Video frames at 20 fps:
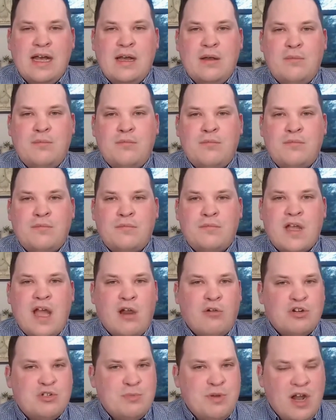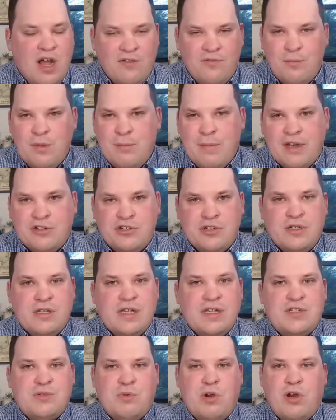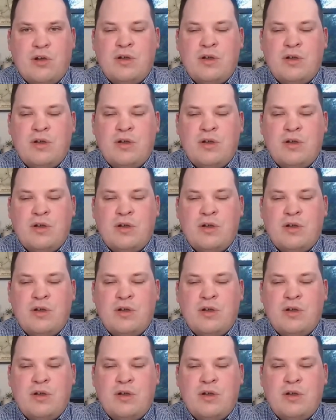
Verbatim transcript: Um, Congressman Huffman mentioned this,